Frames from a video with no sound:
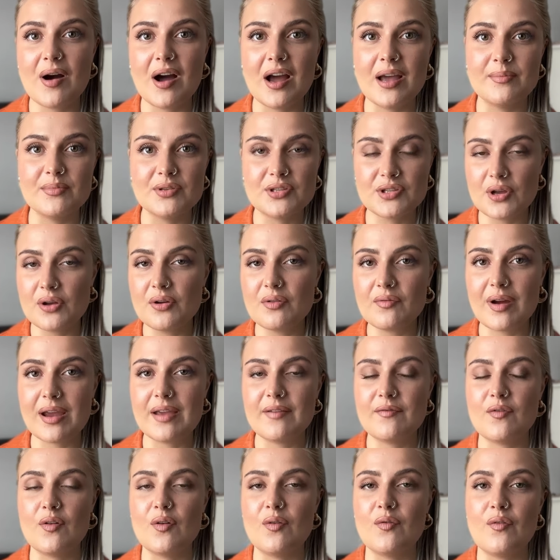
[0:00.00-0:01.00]
I am so
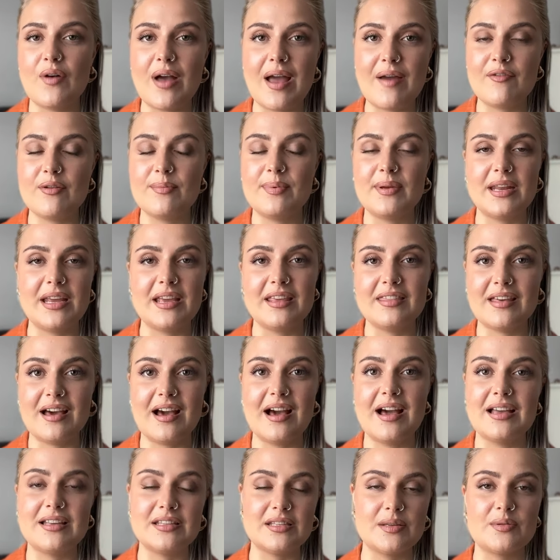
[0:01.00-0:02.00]
grateful for everybody that
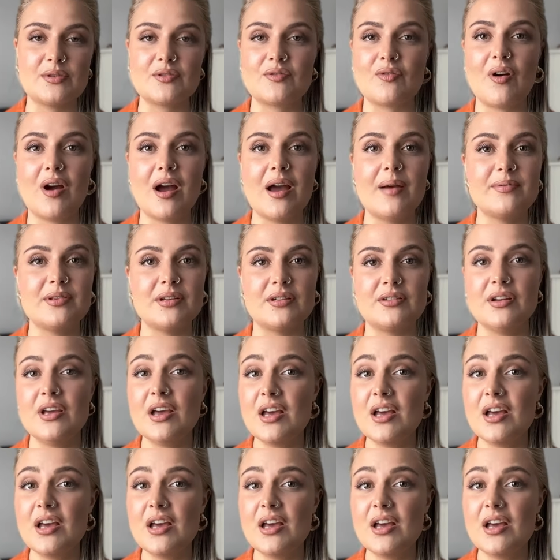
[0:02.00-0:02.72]
has subscribed and